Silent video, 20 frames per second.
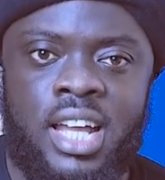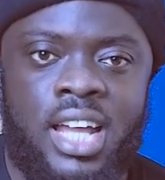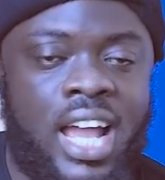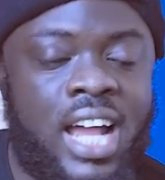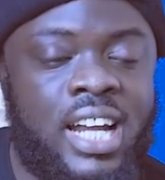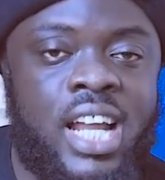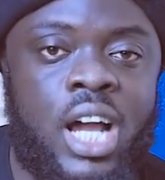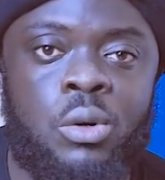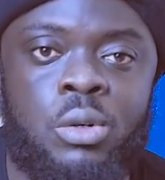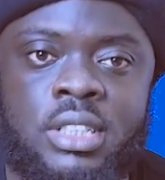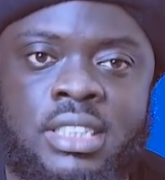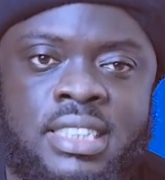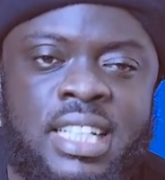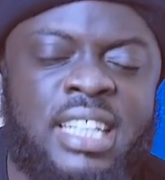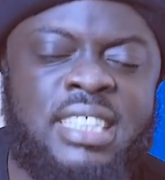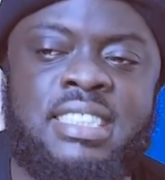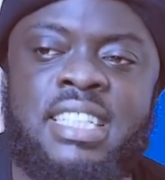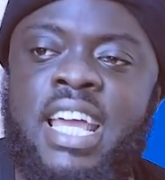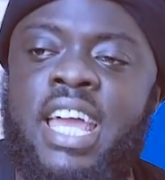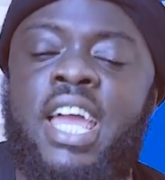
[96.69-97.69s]
And I would
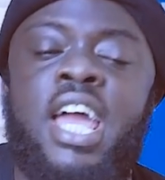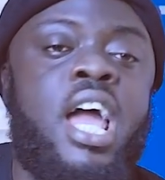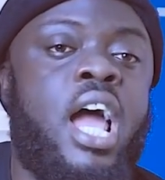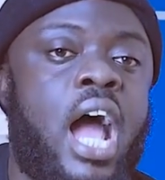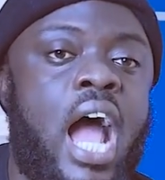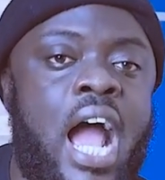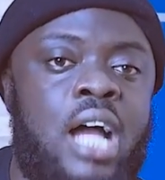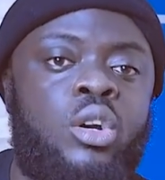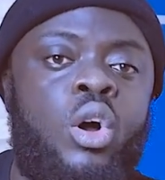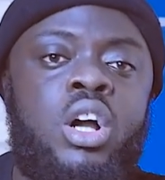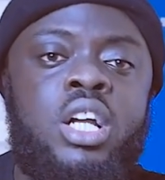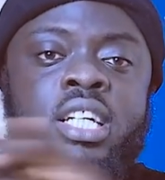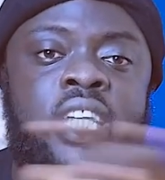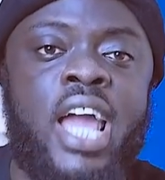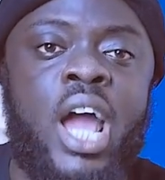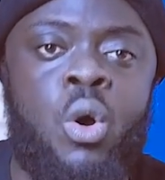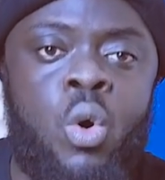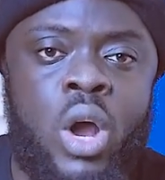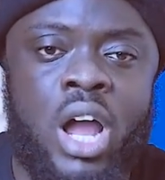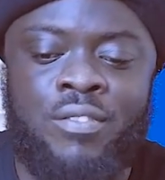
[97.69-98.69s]
say, I don't
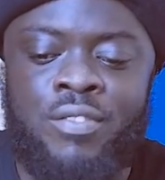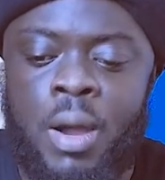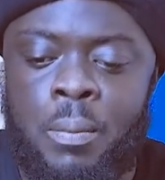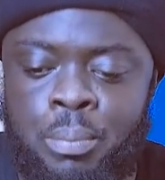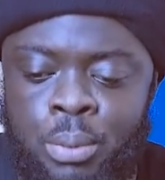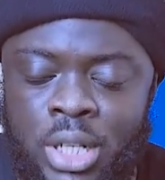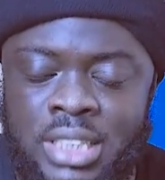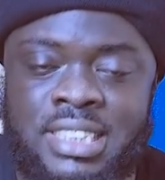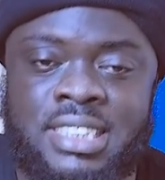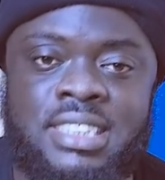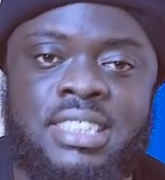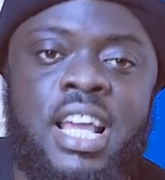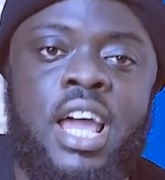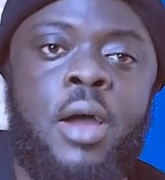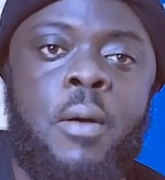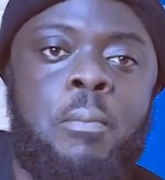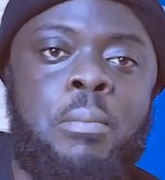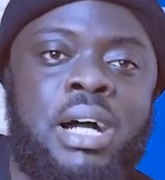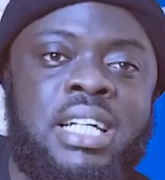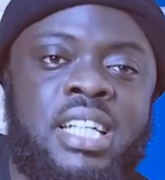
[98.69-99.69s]
care whoever brought it,
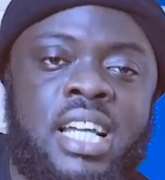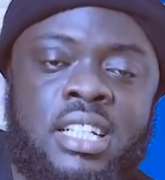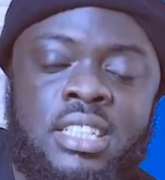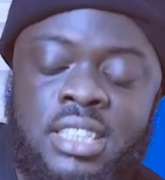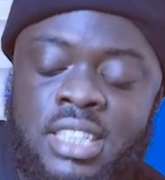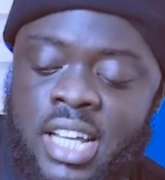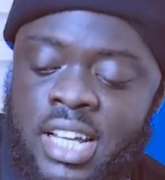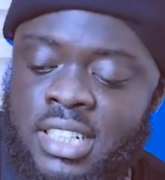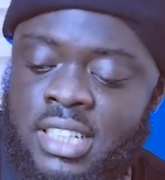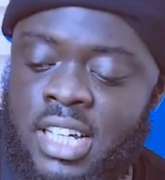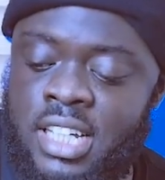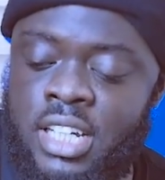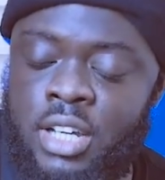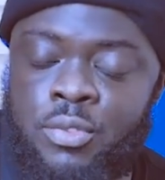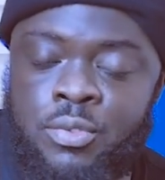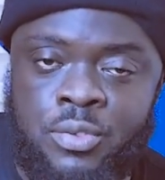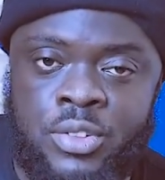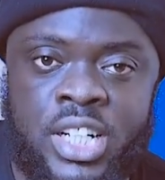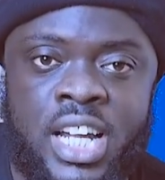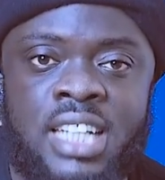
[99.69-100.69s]
but the
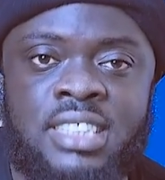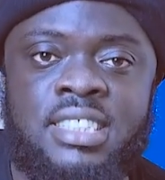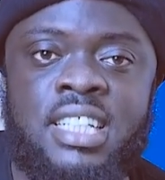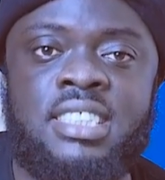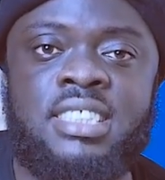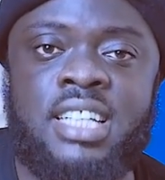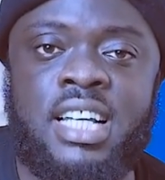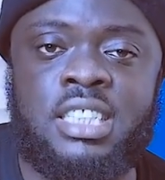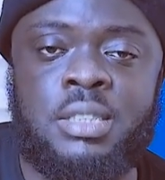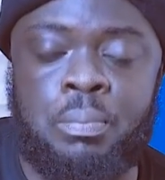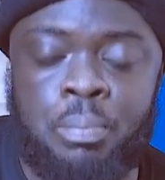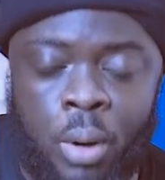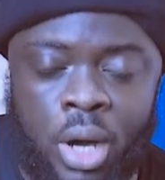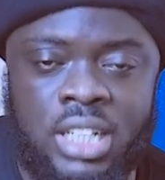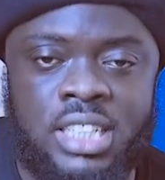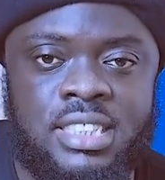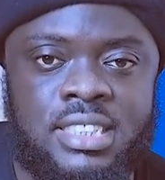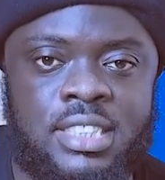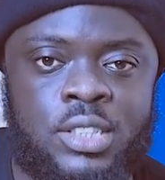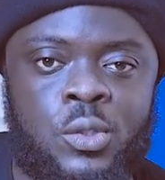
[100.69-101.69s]
free SHS
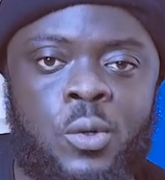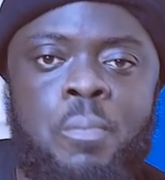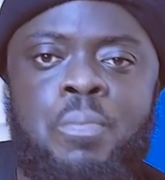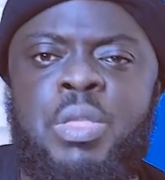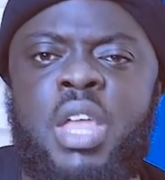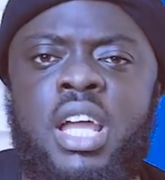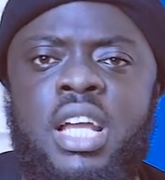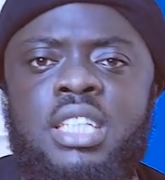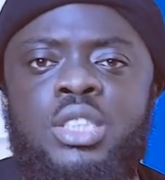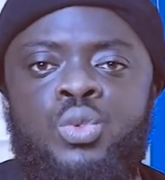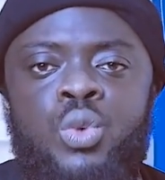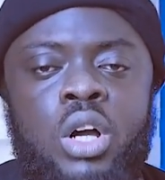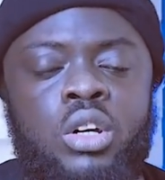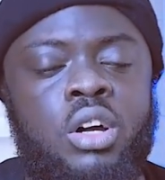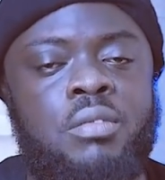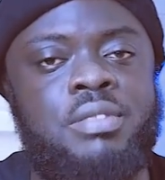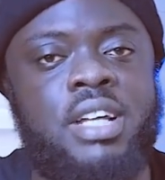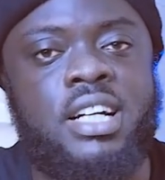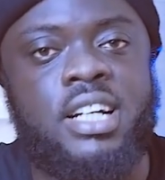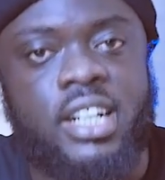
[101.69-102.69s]
policy, you know, is one
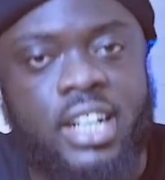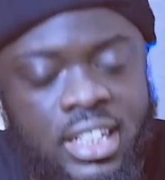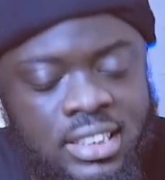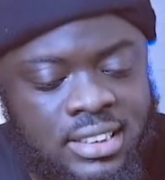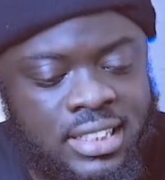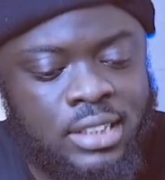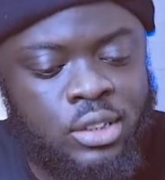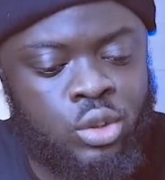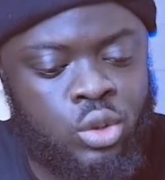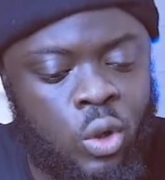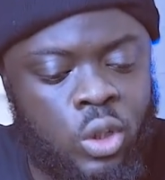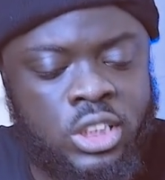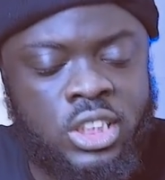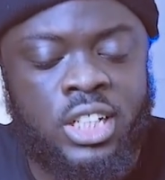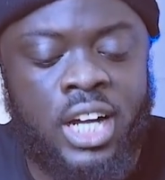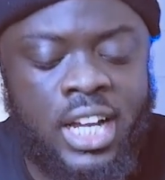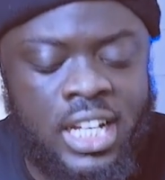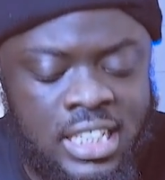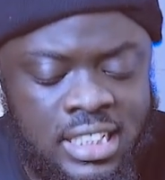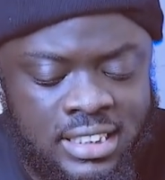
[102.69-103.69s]
of the greatest
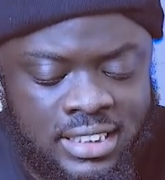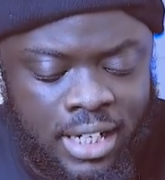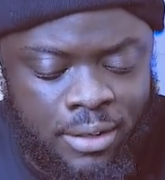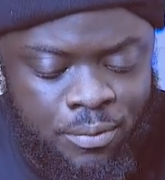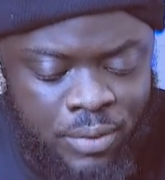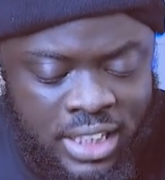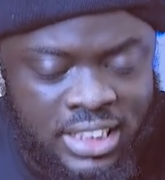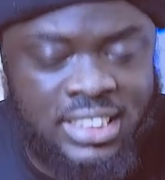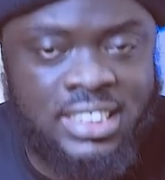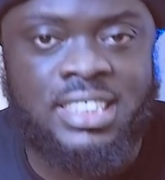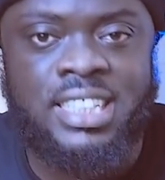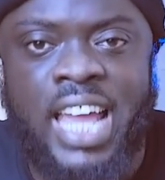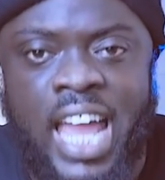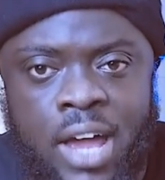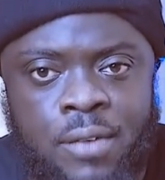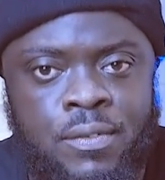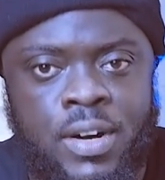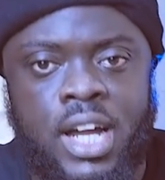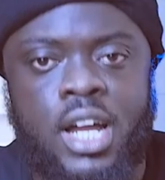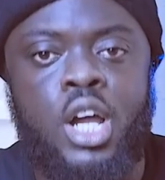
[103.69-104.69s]
social intervention
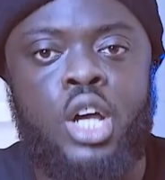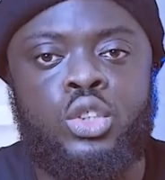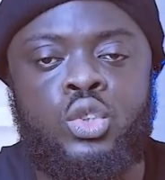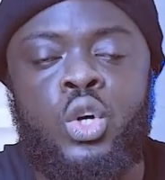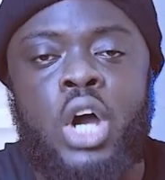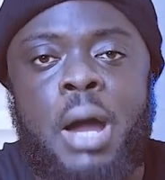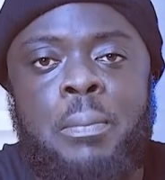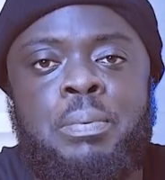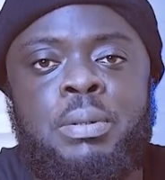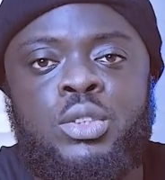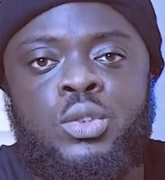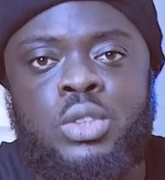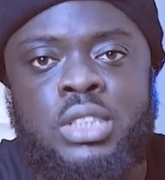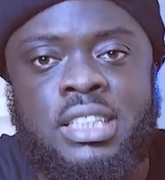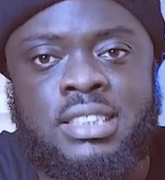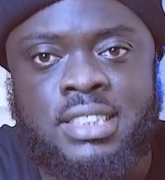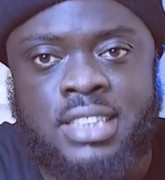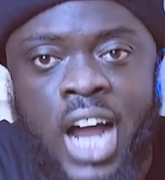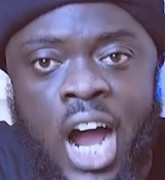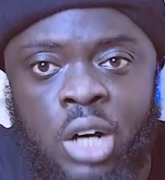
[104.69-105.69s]
ever to happen to
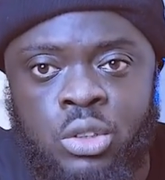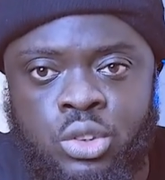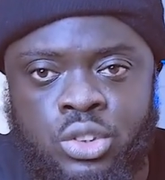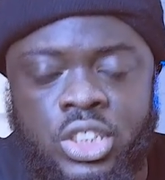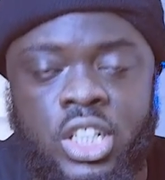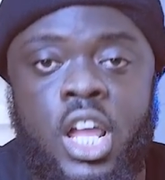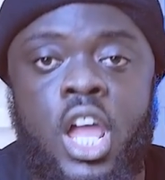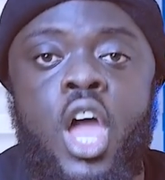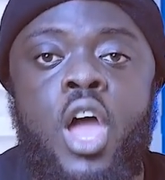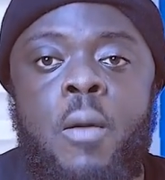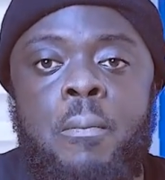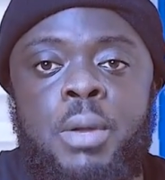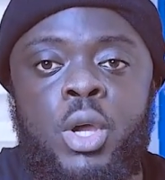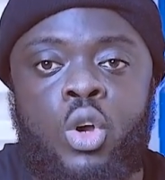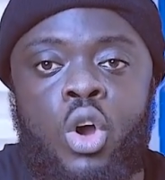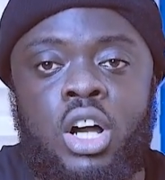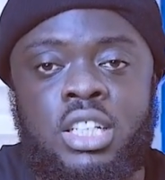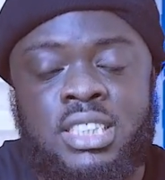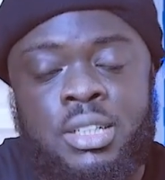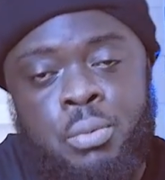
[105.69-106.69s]
this country,
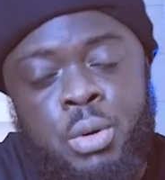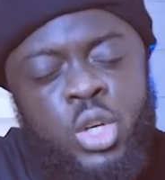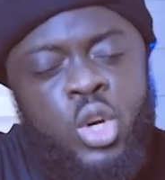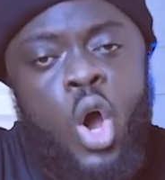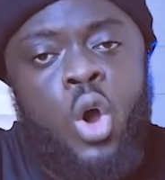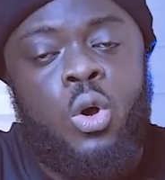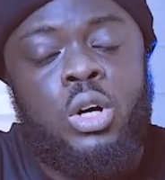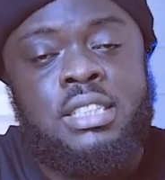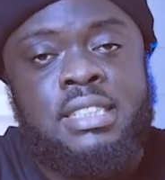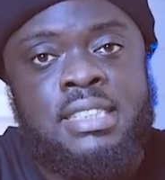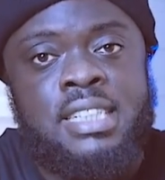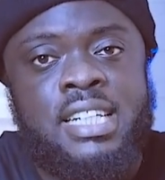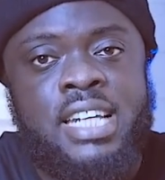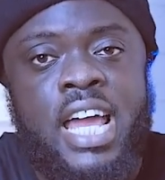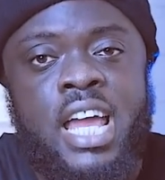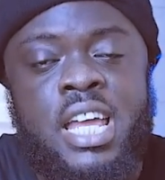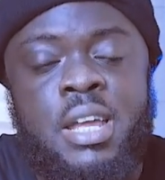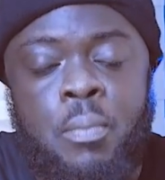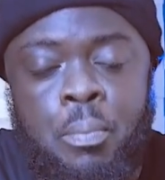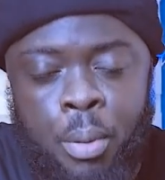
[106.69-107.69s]
because we know we see
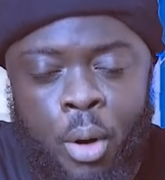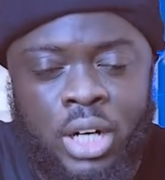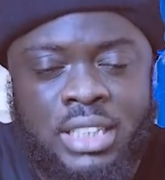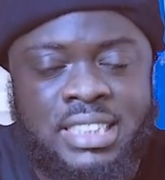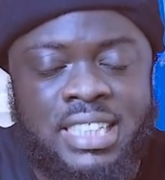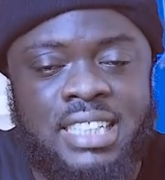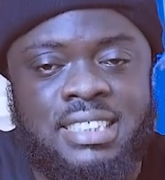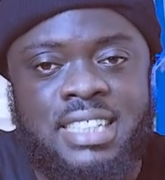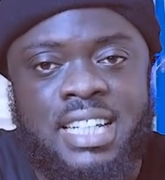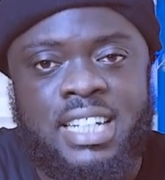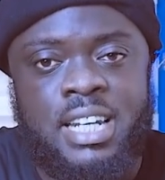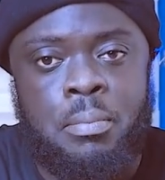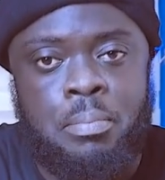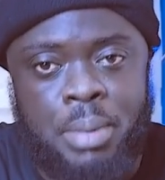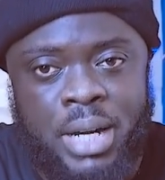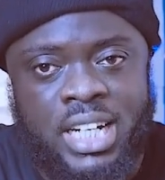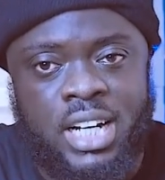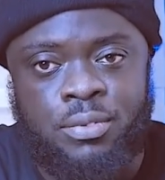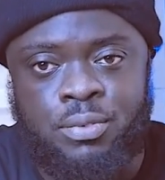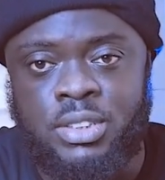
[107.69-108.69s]
the importance and the
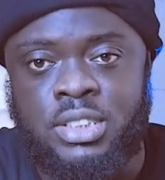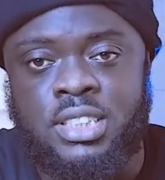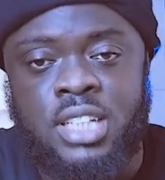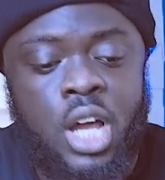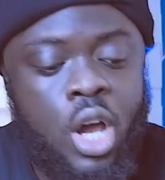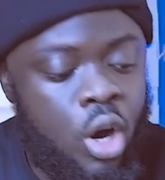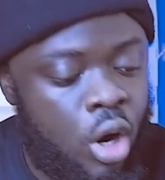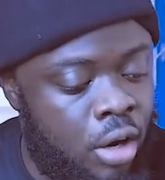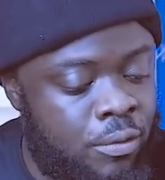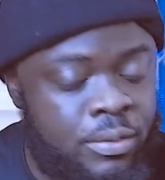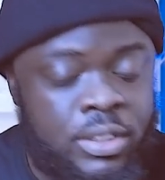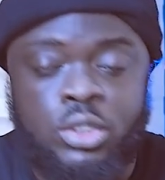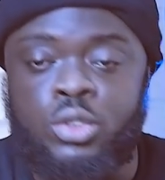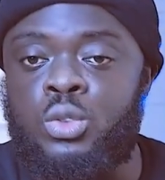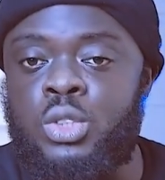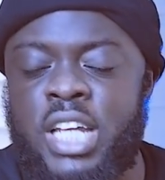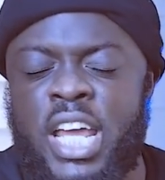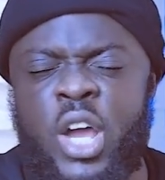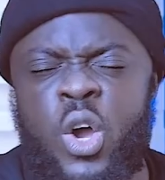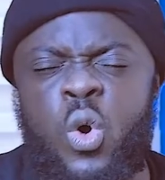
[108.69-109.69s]
benefits of it
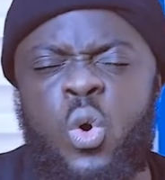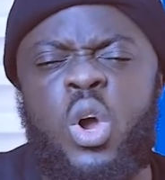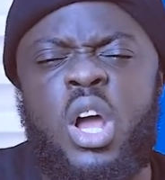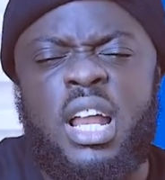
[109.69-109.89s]
today.